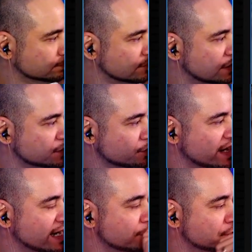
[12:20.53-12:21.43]
So
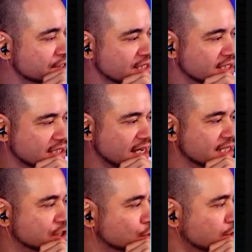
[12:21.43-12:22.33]
right now you can see this guy
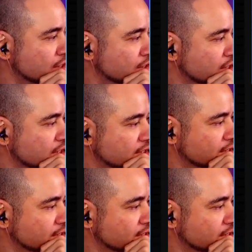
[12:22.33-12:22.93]
is doing the